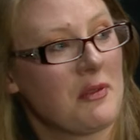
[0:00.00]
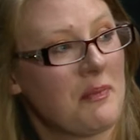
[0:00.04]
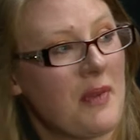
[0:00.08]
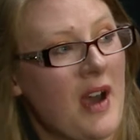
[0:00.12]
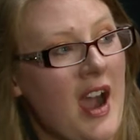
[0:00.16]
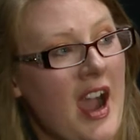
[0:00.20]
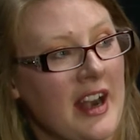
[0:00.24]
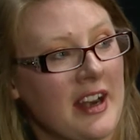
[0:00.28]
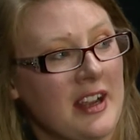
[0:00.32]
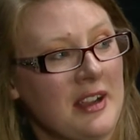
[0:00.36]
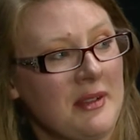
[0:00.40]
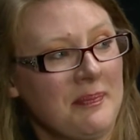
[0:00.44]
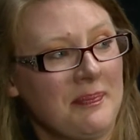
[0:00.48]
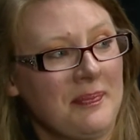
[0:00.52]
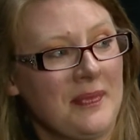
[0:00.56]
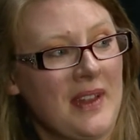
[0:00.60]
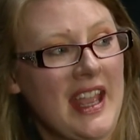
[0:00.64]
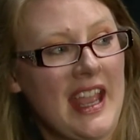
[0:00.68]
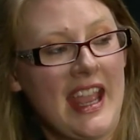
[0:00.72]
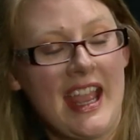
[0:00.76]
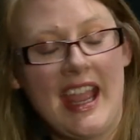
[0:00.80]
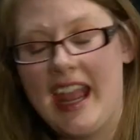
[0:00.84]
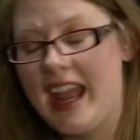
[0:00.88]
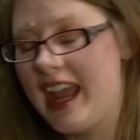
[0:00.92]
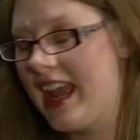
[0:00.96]
bottom.
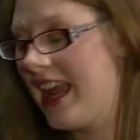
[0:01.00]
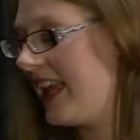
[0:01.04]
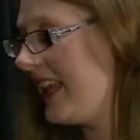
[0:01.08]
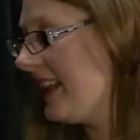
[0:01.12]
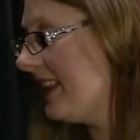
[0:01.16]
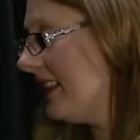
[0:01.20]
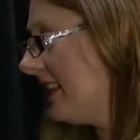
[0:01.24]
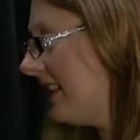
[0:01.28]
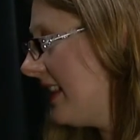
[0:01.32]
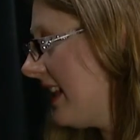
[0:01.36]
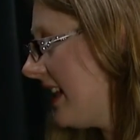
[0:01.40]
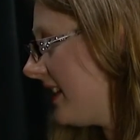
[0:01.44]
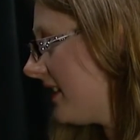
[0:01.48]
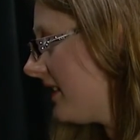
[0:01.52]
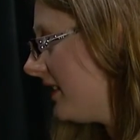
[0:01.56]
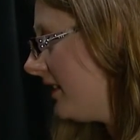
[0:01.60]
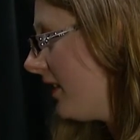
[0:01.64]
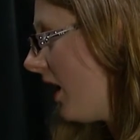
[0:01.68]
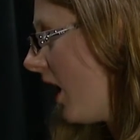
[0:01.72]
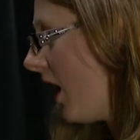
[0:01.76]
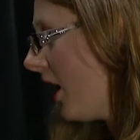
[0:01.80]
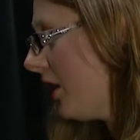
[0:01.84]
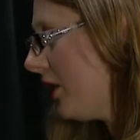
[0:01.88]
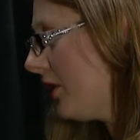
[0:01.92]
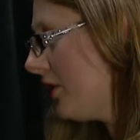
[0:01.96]
And these
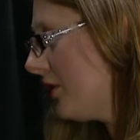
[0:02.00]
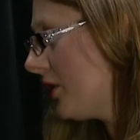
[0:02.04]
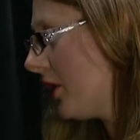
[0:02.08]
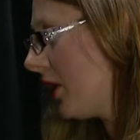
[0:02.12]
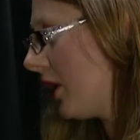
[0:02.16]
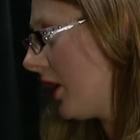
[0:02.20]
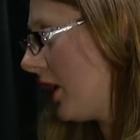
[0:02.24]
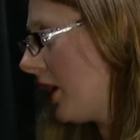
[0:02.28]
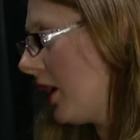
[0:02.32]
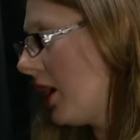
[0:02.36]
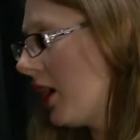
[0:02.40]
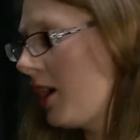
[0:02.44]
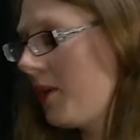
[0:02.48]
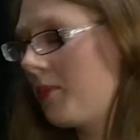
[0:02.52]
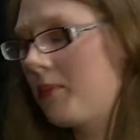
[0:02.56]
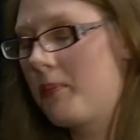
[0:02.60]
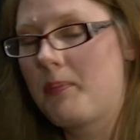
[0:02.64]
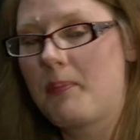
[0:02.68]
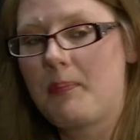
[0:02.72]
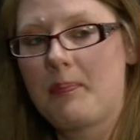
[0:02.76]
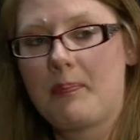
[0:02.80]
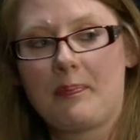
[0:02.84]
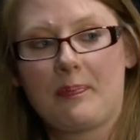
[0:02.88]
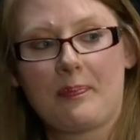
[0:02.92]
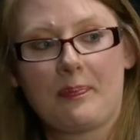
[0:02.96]
larger
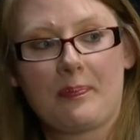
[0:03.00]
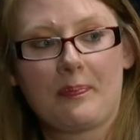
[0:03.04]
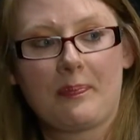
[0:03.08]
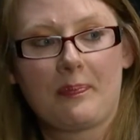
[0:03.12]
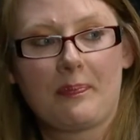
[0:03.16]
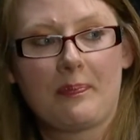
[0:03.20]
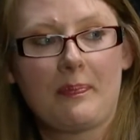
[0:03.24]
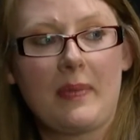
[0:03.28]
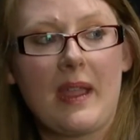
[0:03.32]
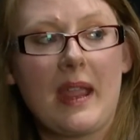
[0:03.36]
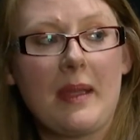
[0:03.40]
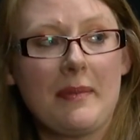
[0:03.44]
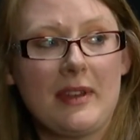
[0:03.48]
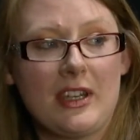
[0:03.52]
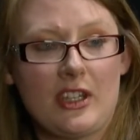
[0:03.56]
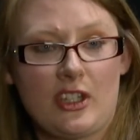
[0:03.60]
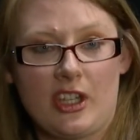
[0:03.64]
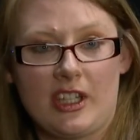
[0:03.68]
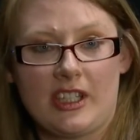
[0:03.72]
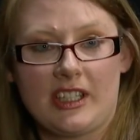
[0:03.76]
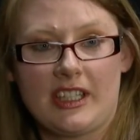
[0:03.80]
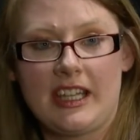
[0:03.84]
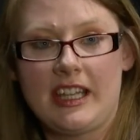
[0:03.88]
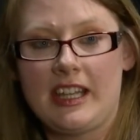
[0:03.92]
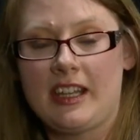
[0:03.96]

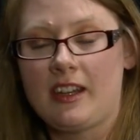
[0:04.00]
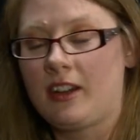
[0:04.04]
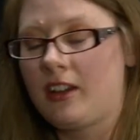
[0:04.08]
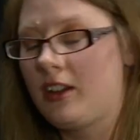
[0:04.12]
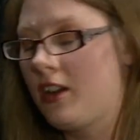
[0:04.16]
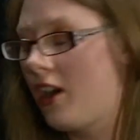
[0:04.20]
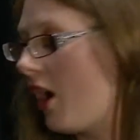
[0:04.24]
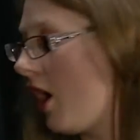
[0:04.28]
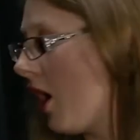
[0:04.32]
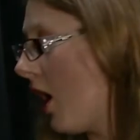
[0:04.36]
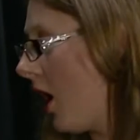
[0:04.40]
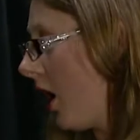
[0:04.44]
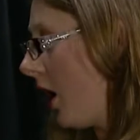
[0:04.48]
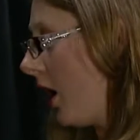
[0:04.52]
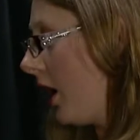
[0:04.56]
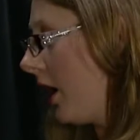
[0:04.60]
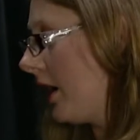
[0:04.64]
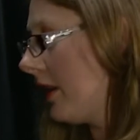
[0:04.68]
images here are